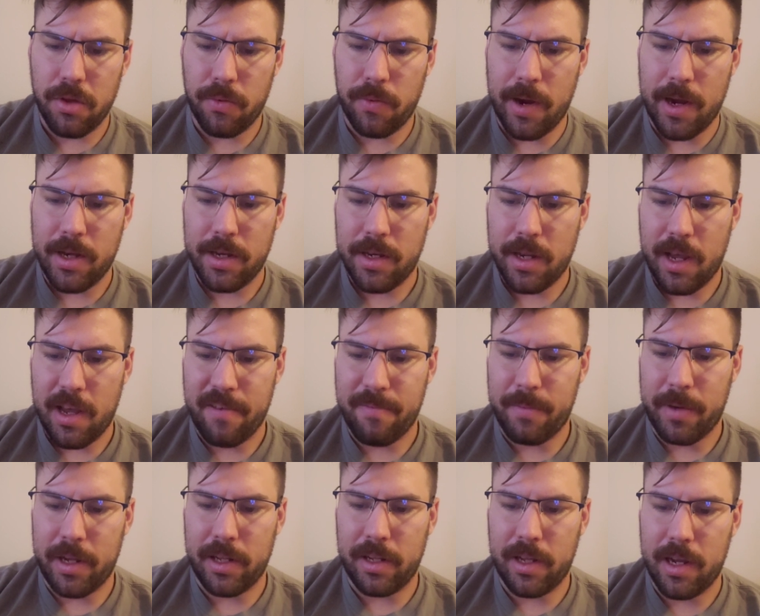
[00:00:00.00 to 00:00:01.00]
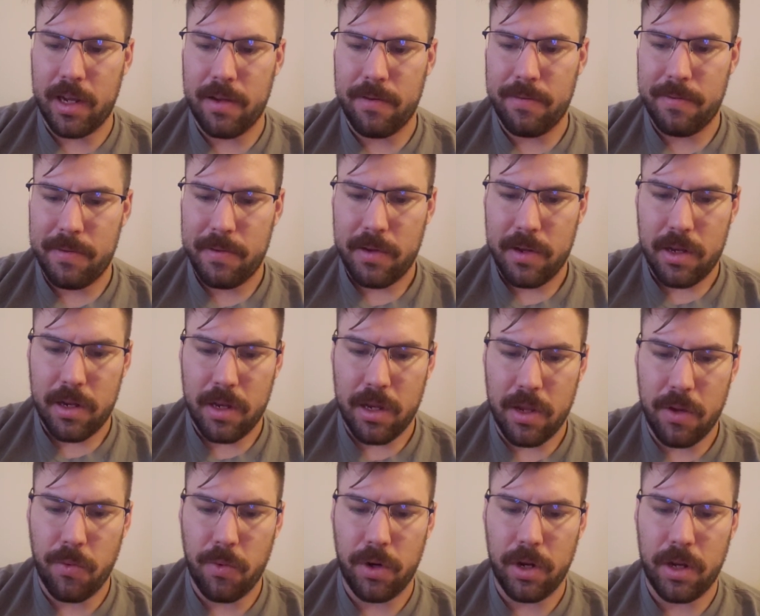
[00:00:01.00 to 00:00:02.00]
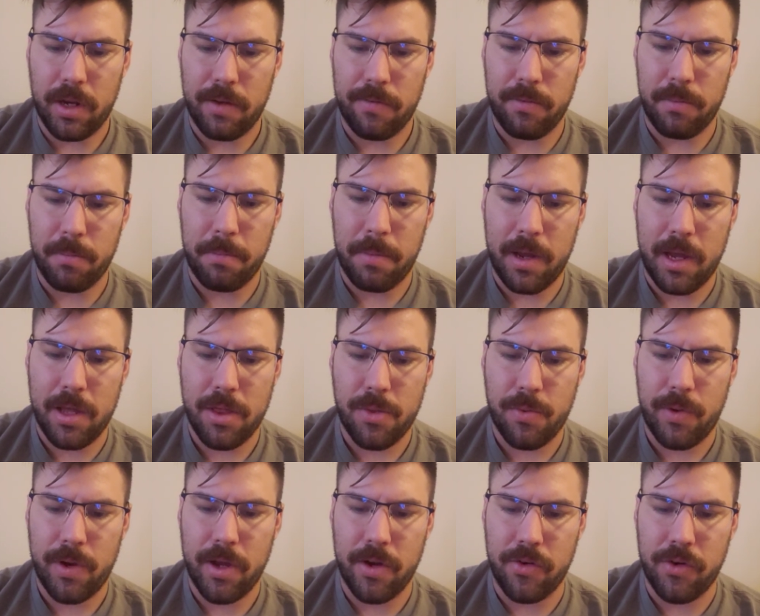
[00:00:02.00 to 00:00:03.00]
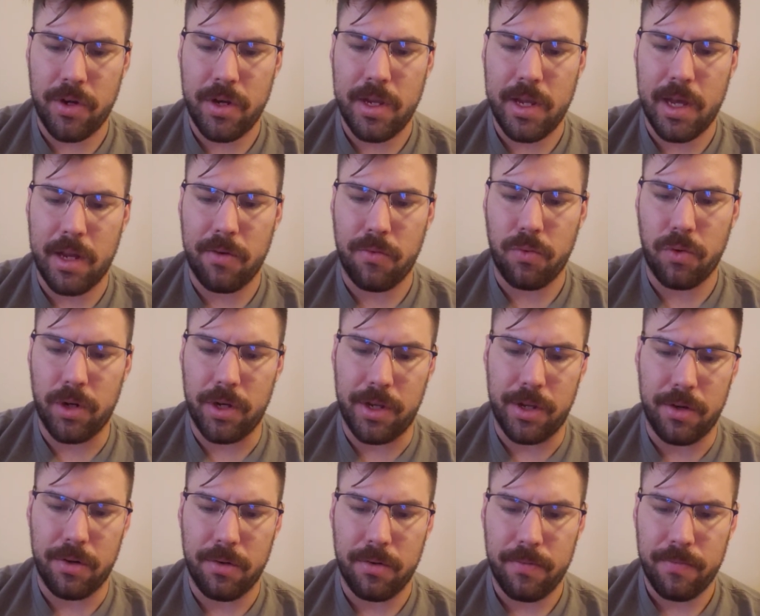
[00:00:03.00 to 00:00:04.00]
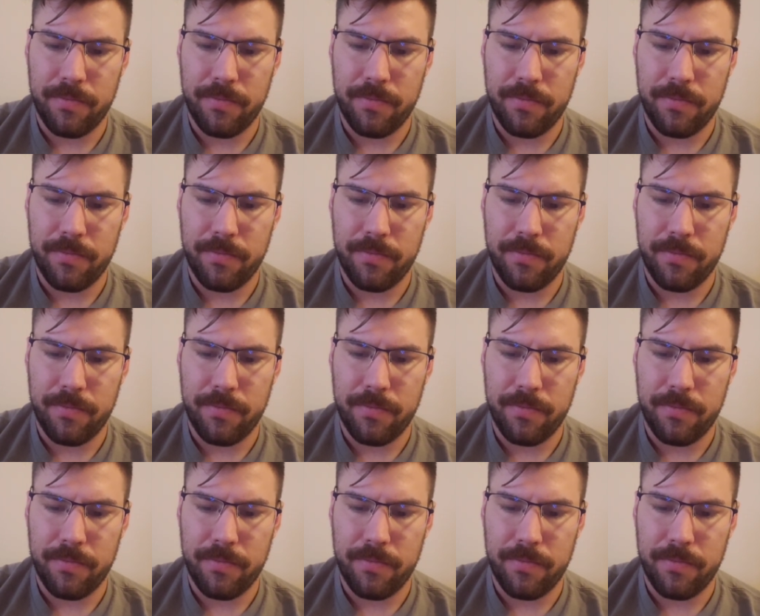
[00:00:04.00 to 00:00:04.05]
the right to have my life, you wouldn't even pay 300 yen, would you?